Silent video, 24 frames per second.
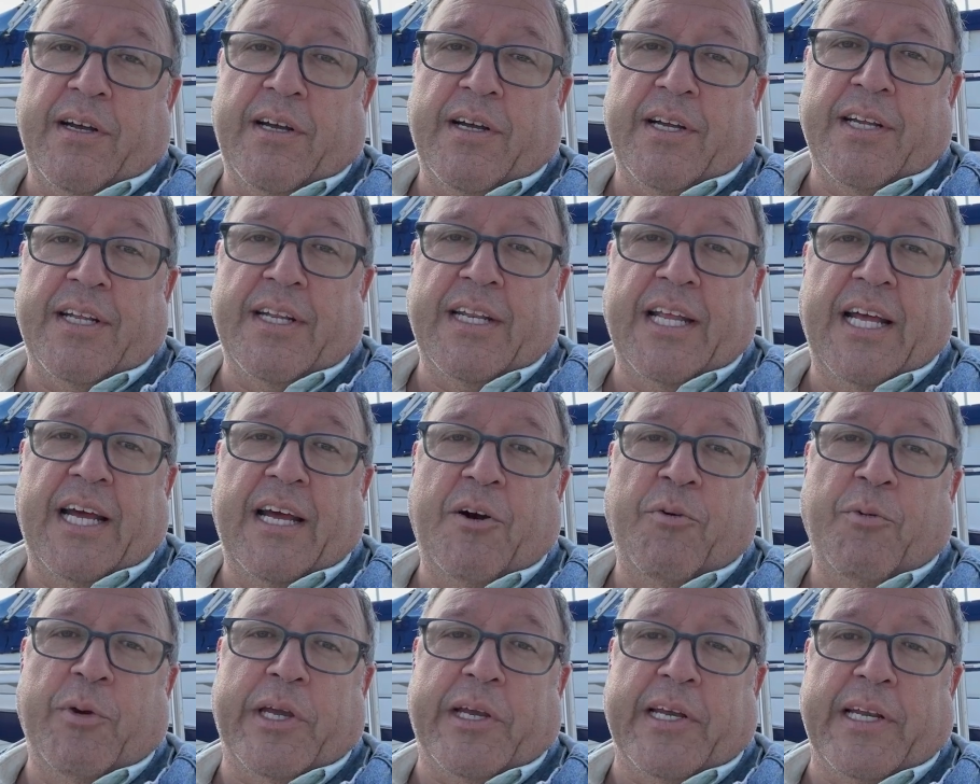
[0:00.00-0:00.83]
on
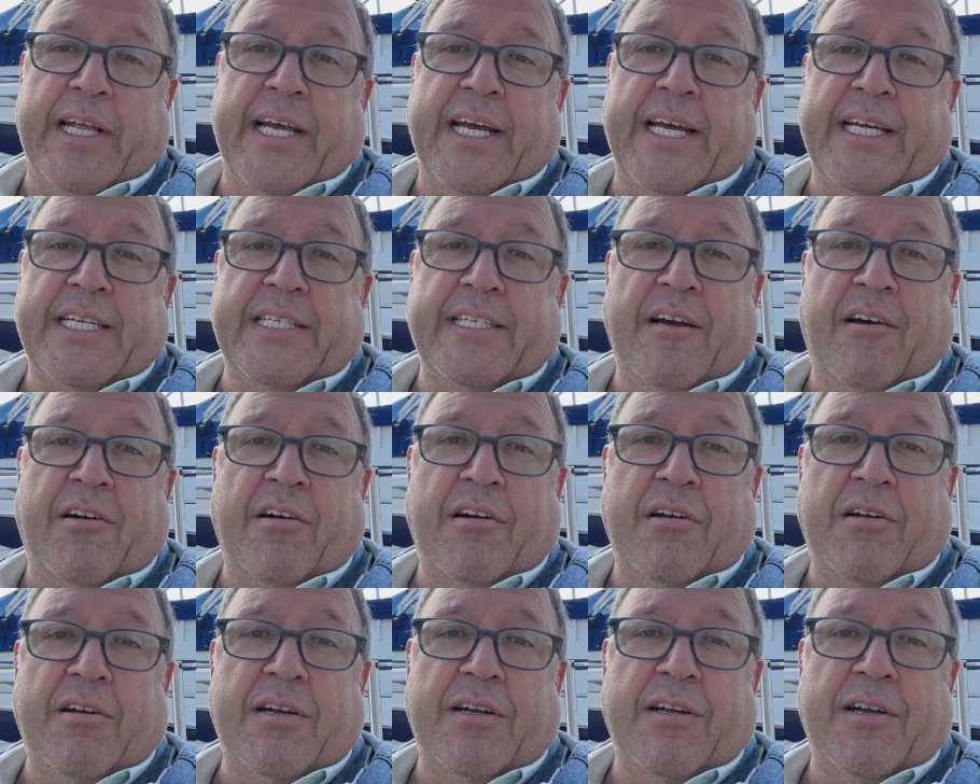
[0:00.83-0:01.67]
how we connect
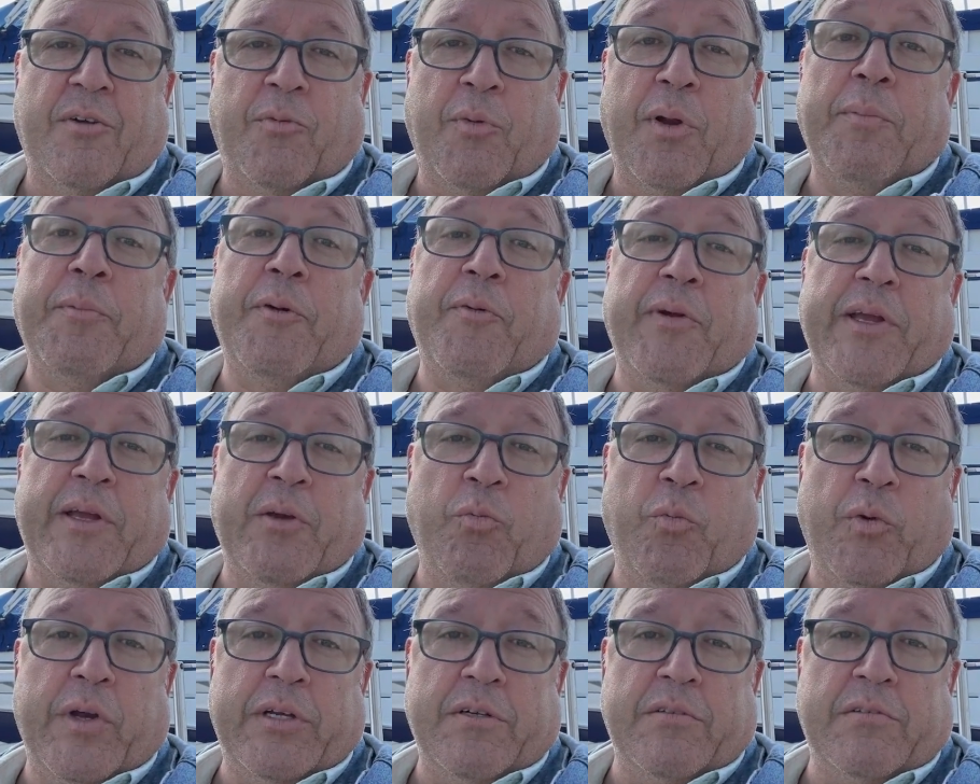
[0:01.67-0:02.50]
our
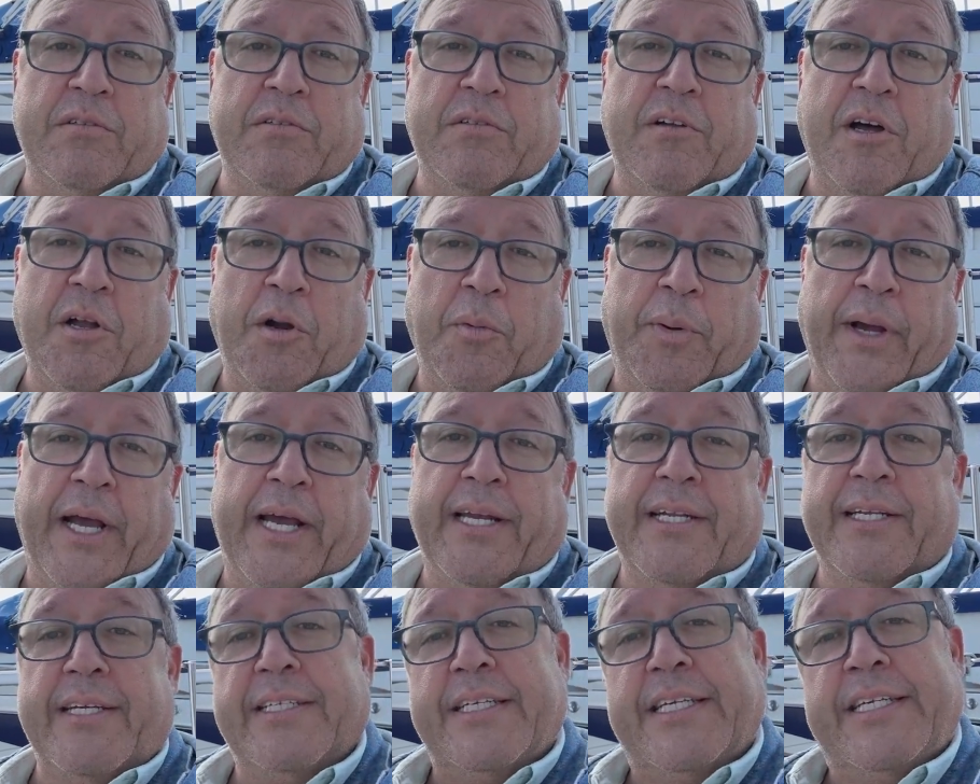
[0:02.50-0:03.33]
Raymarine wheel
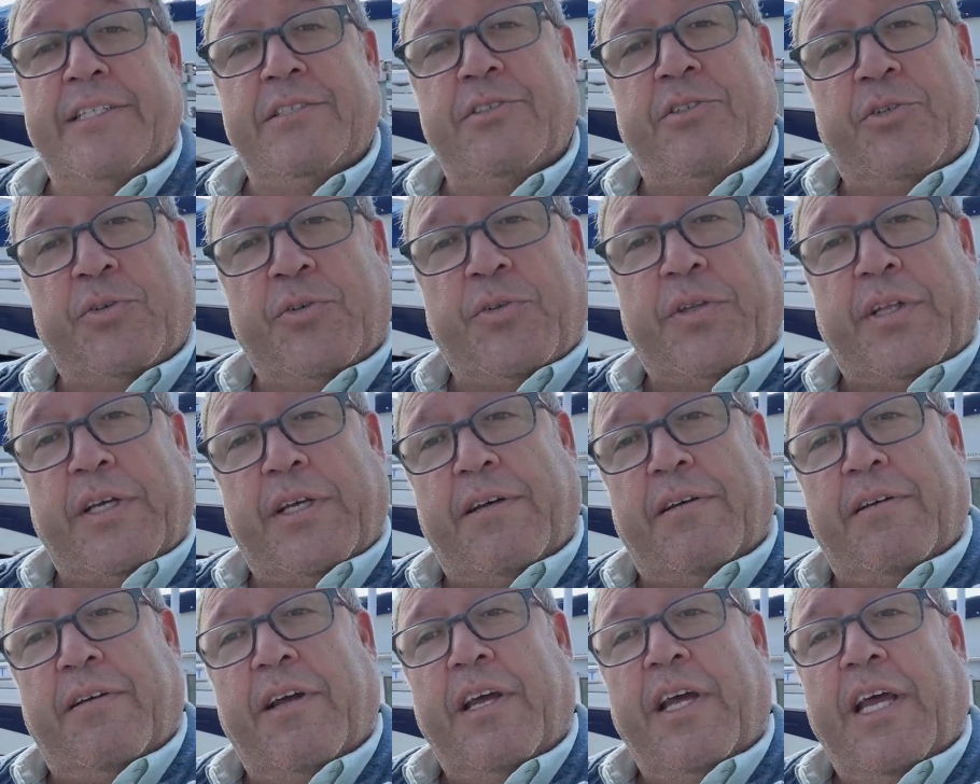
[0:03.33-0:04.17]
autopilot into
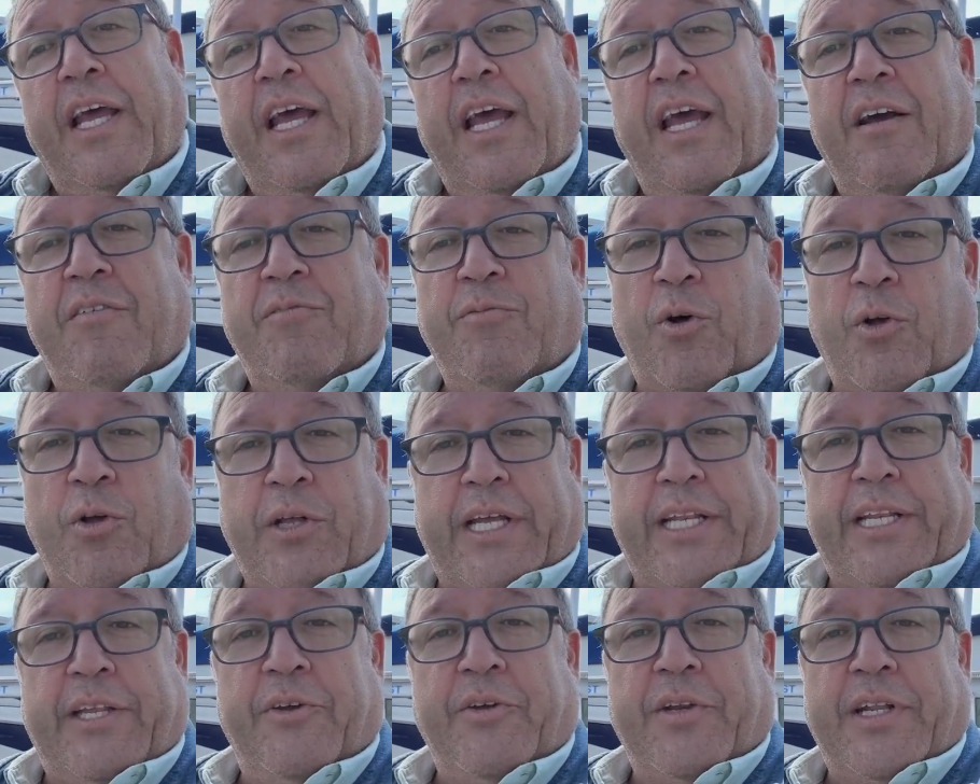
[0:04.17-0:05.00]
the
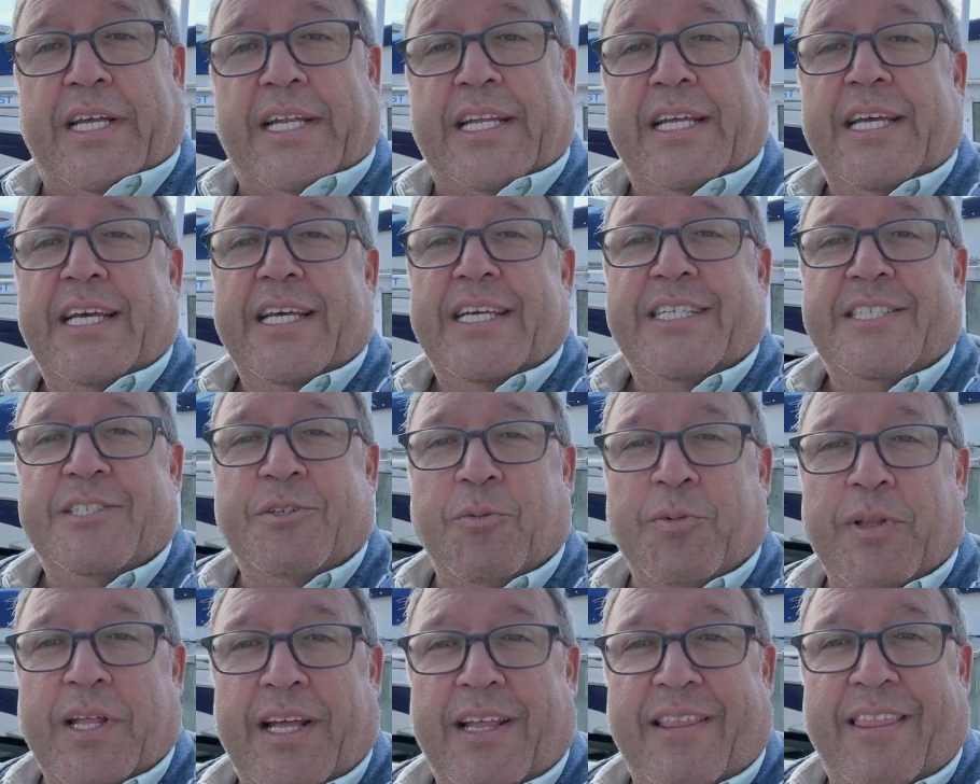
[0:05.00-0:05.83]
Vulcan unit.
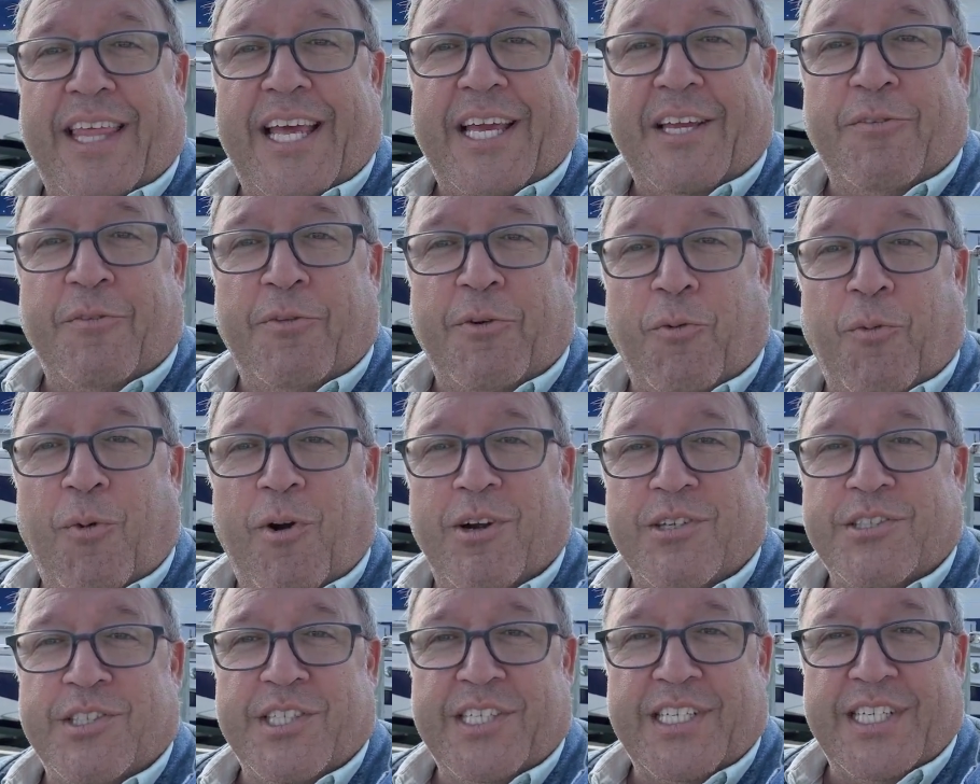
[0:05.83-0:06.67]
So with that, thank you for
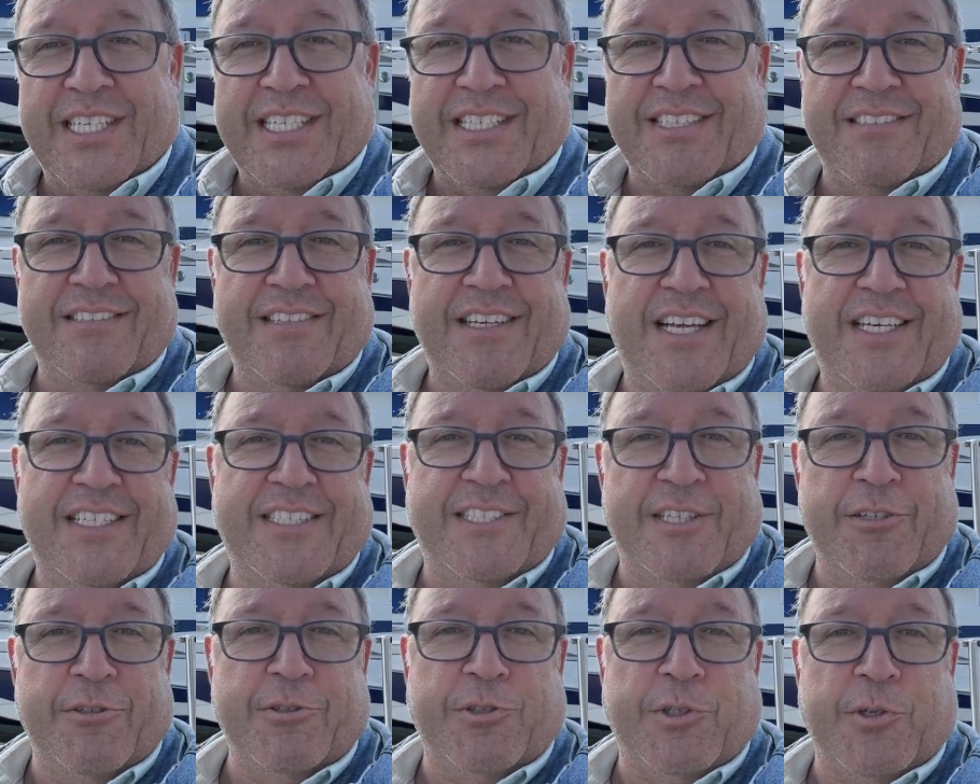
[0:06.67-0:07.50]
watching, and
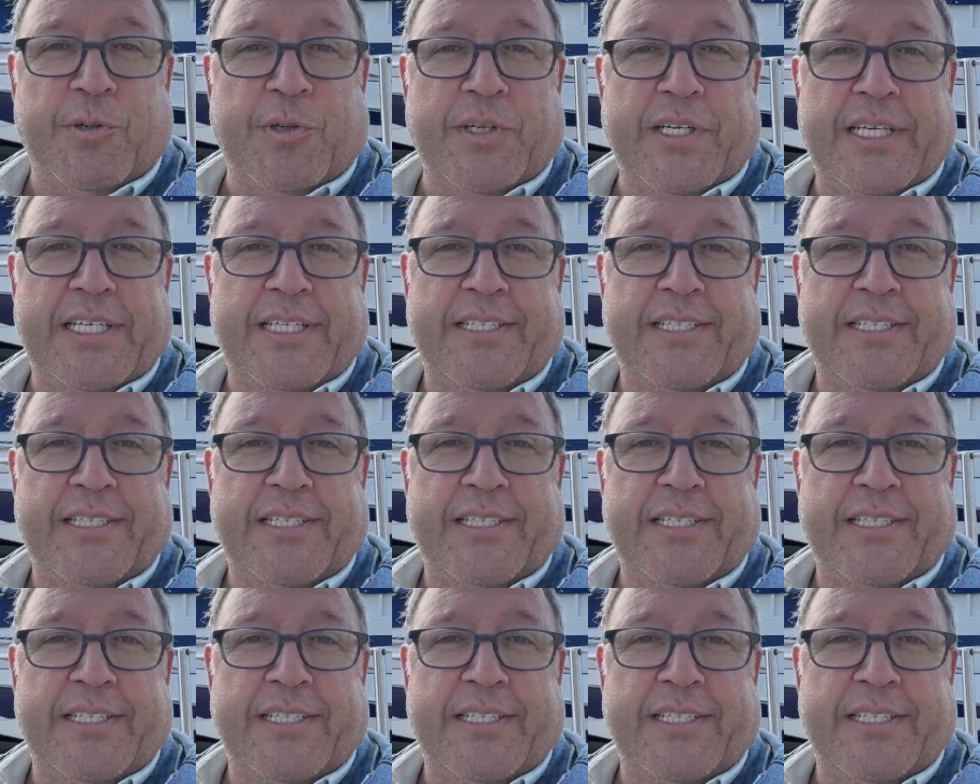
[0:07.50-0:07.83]
see you soon.